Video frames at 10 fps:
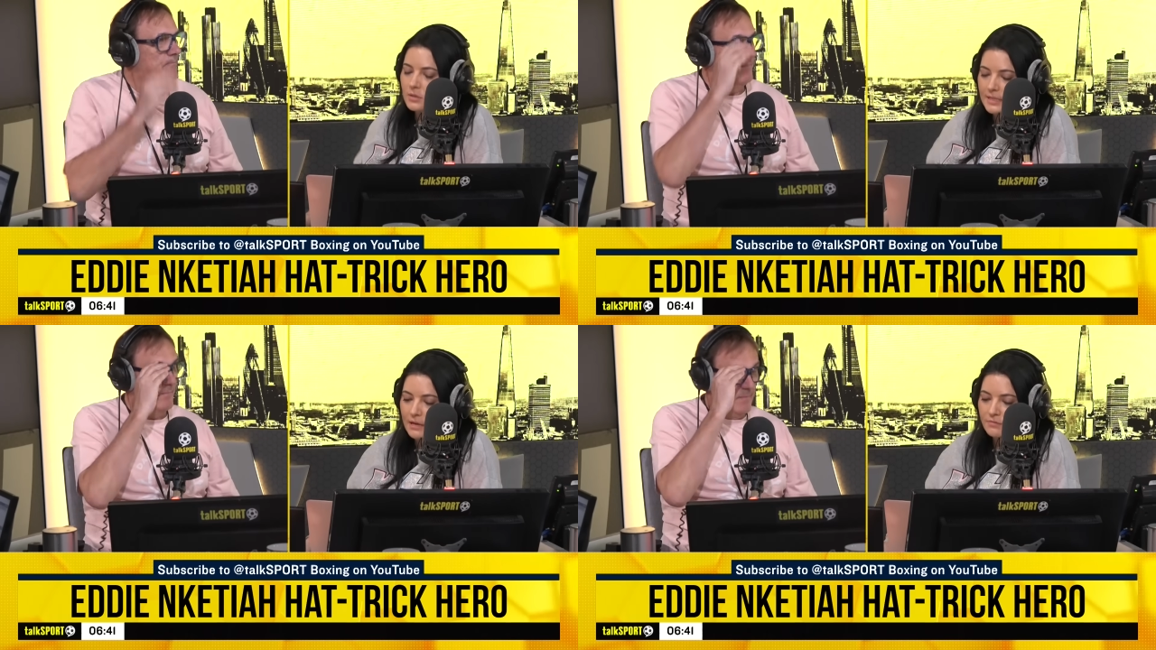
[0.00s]

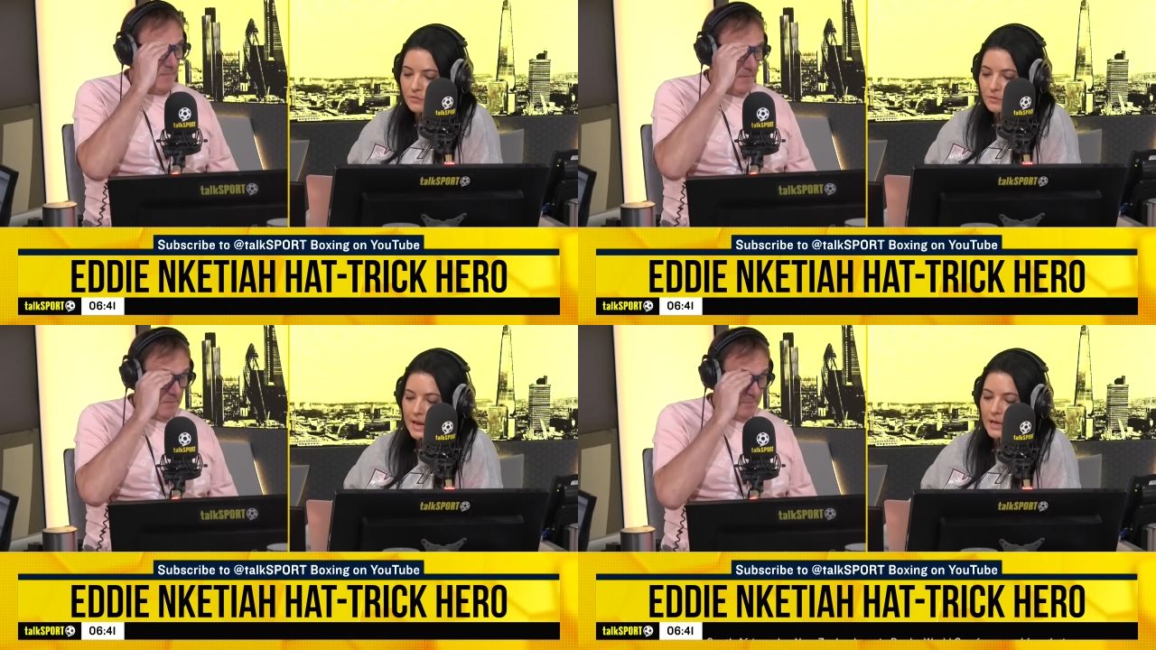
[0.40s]
Speaker 1: he's out
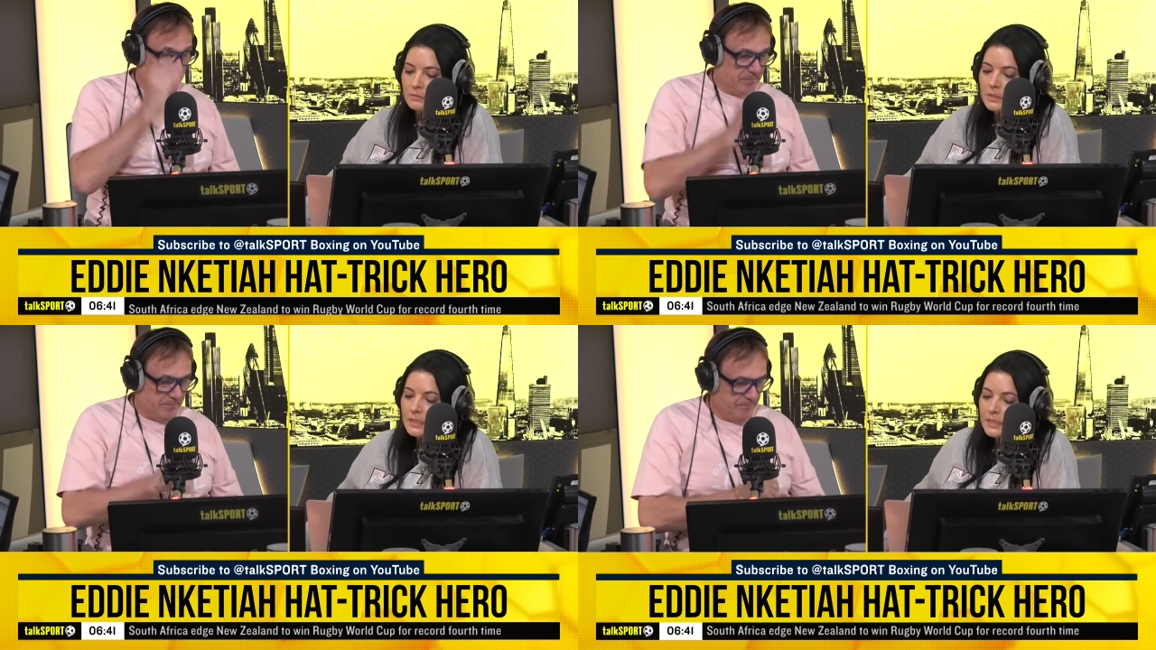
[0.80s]
for
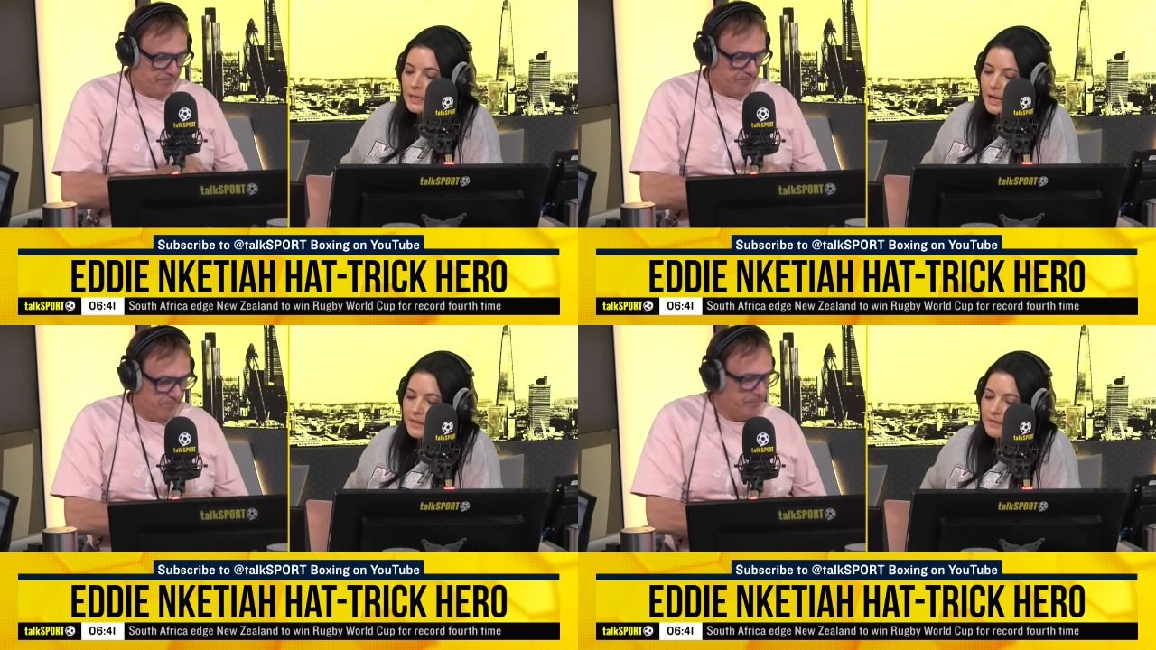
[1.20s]
now.
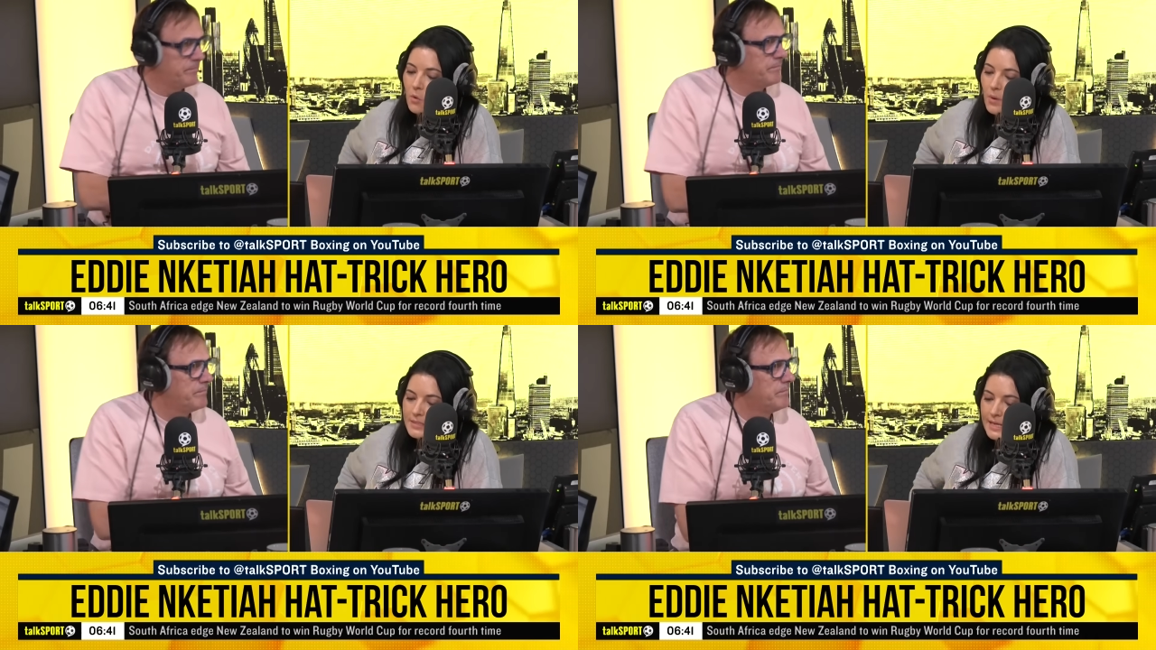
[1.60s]
Uh, they've
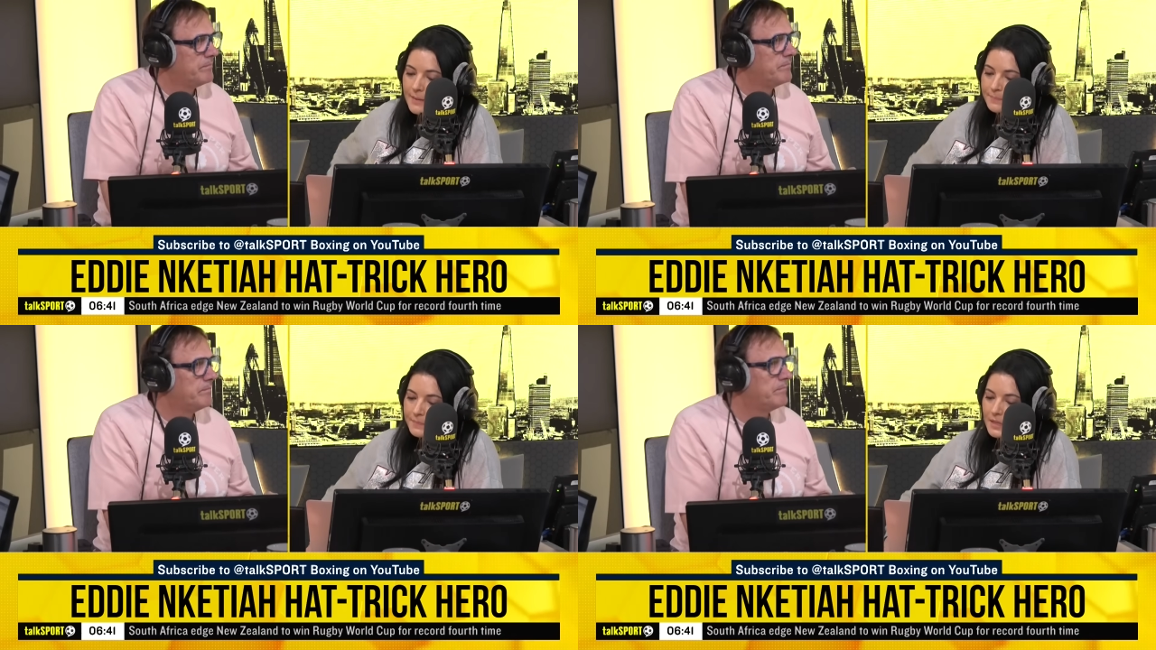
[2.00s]
got West
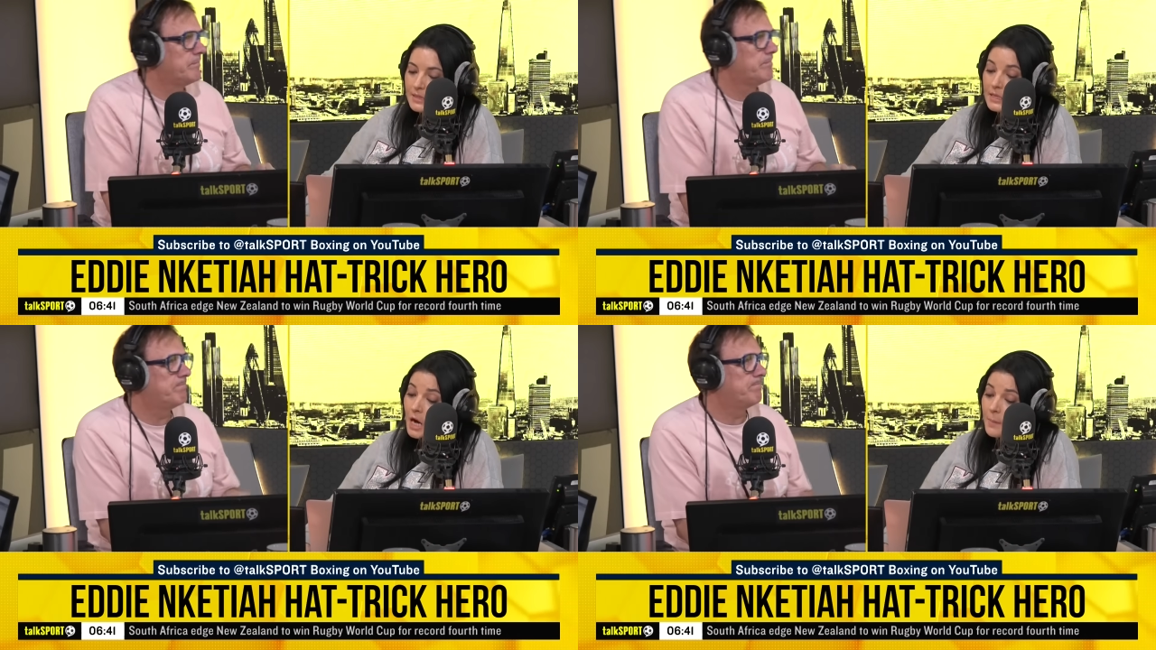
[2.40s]
Ham
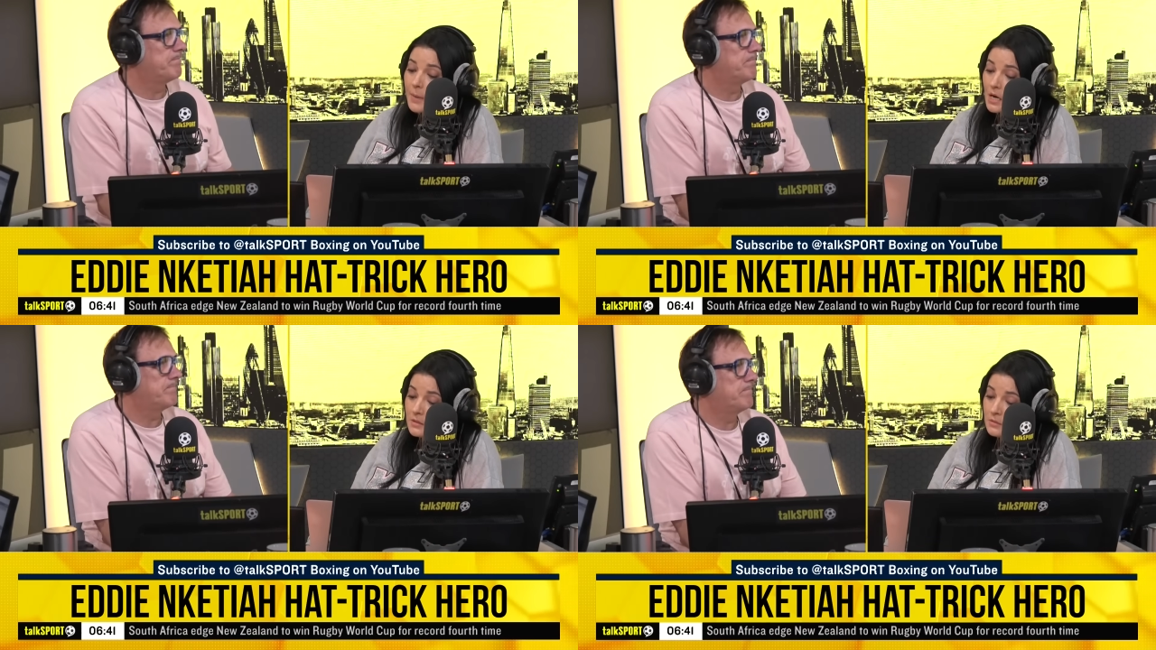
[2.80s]
in the
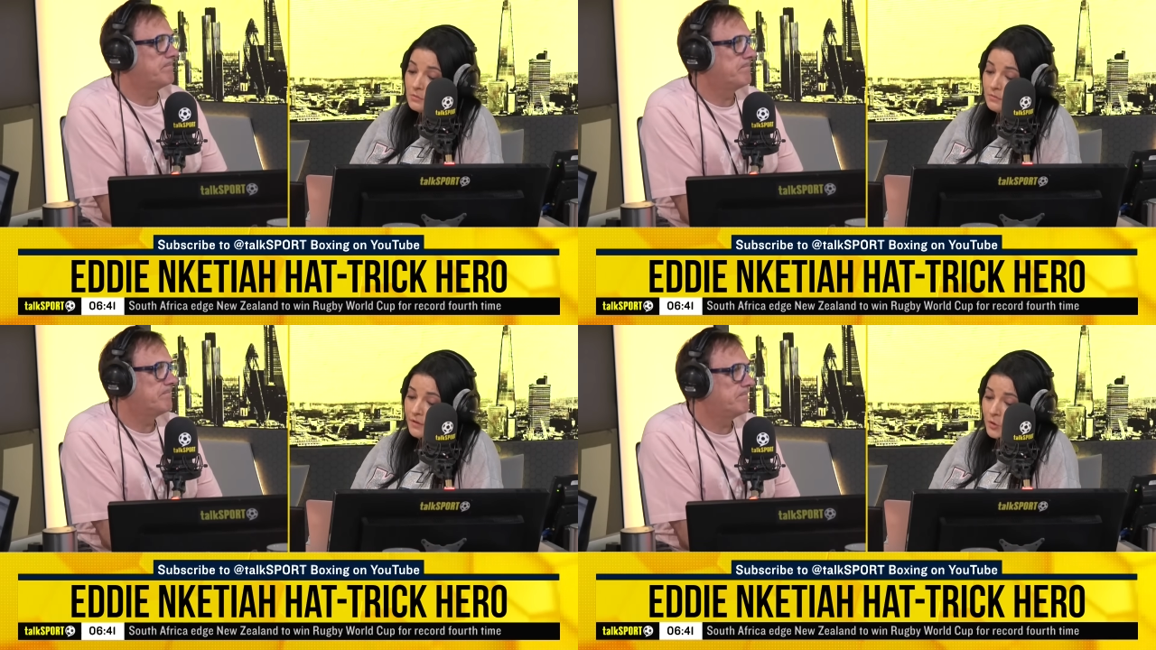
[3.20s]
Cup,
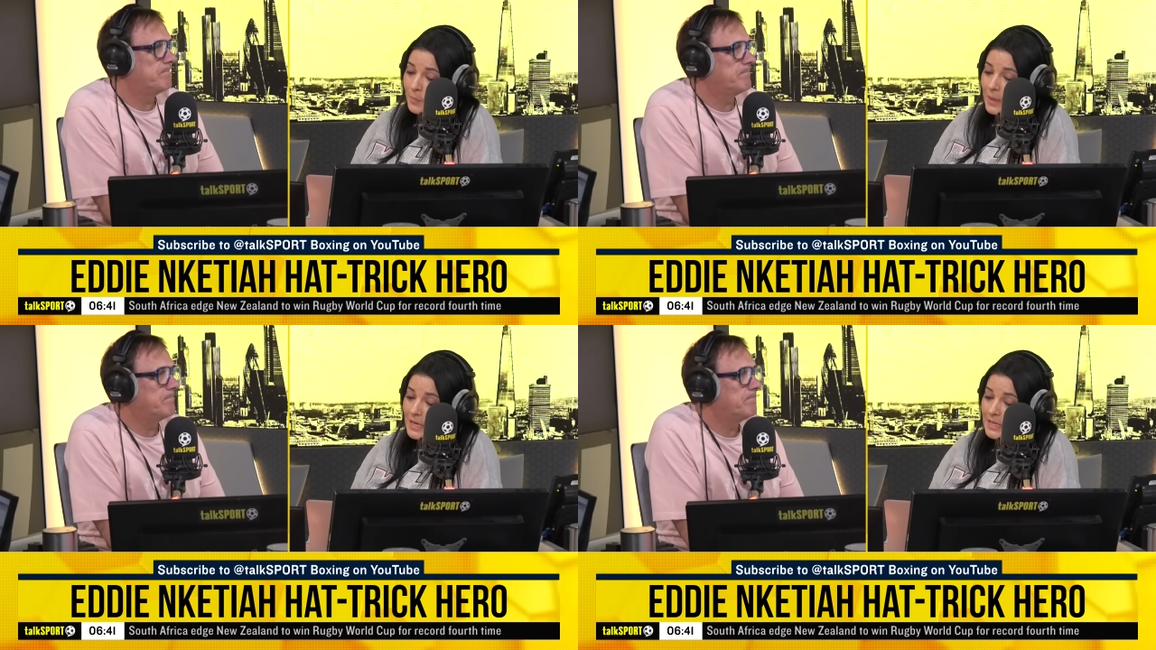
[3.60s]
Arsenal,
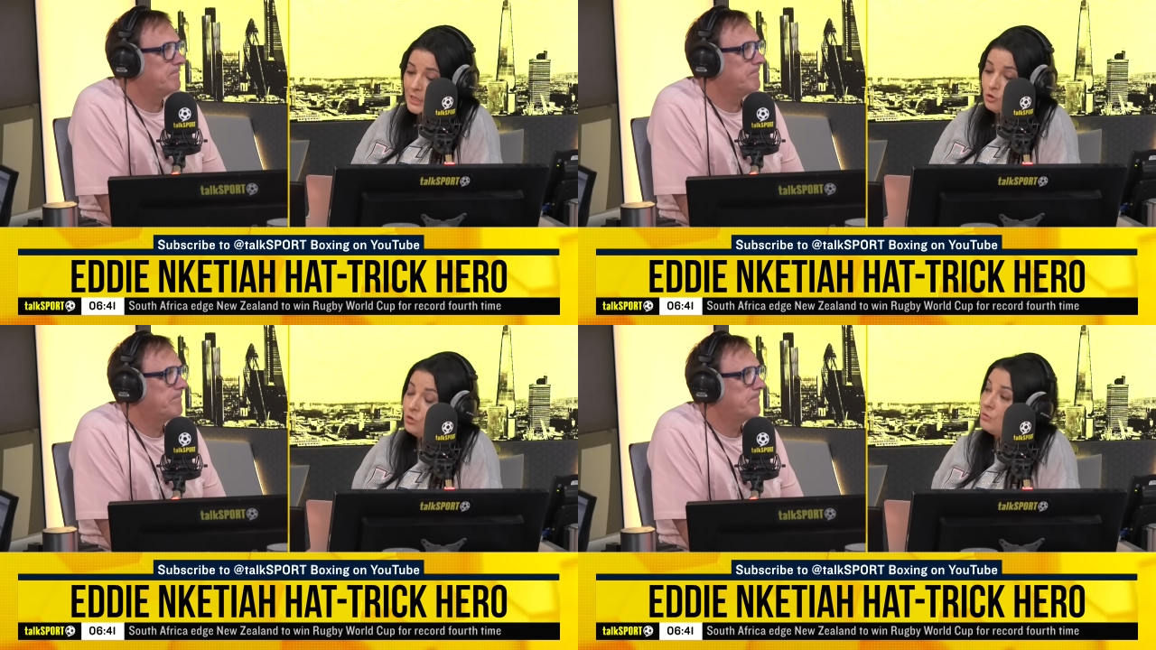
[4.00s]
followed
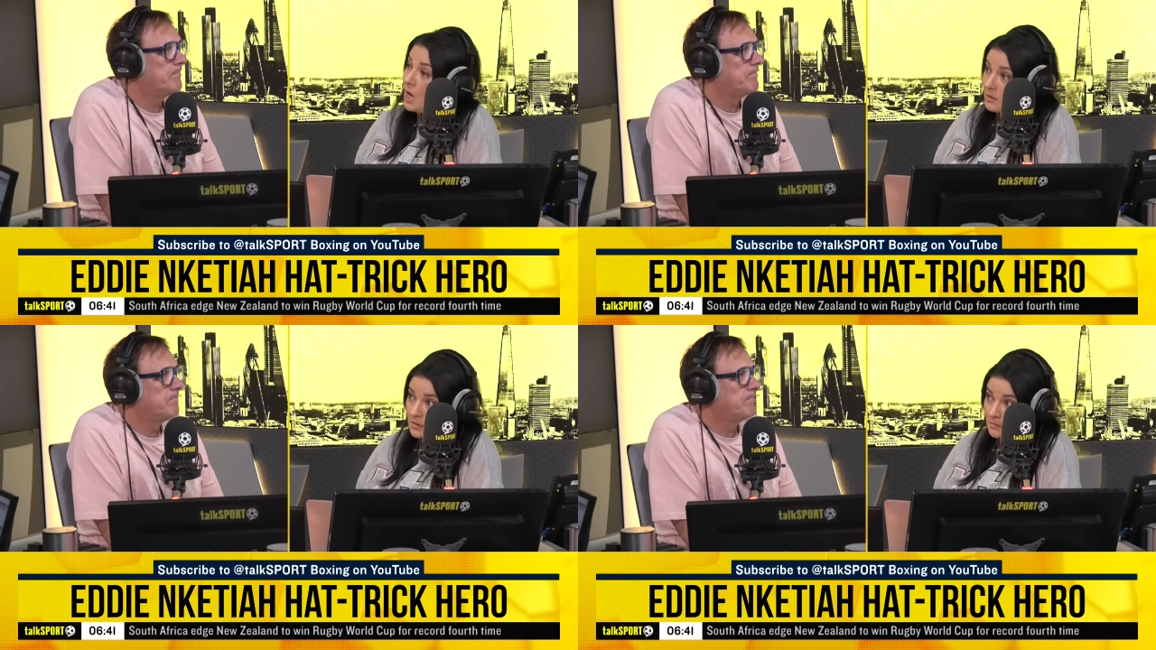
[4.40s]
by
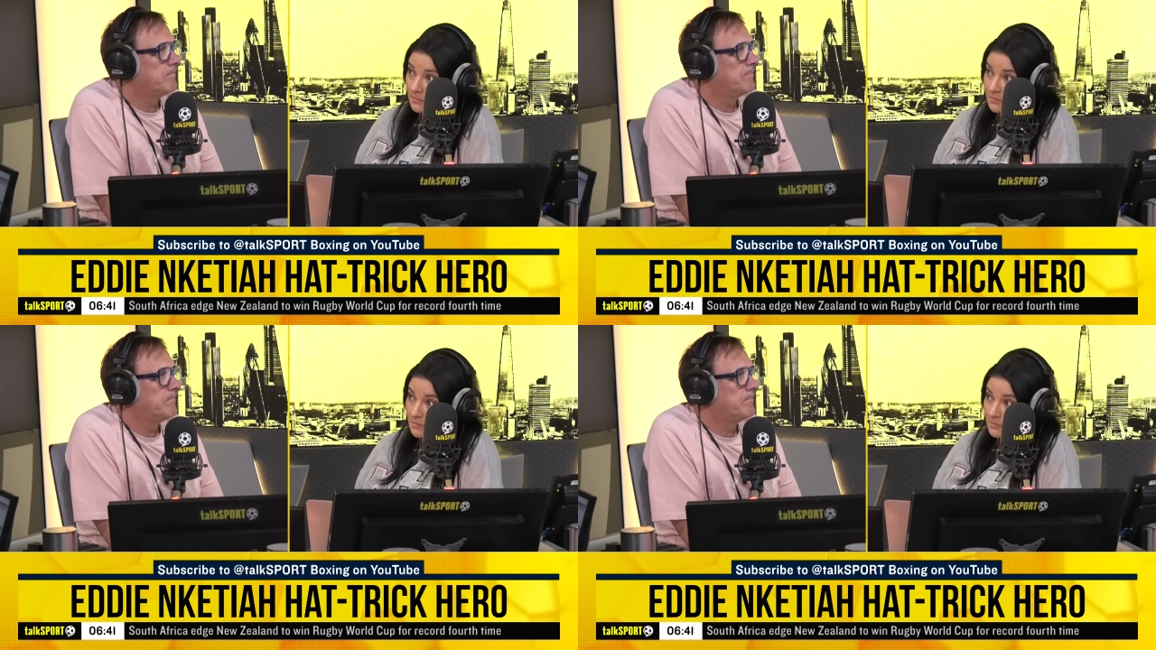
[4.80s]
Newcastle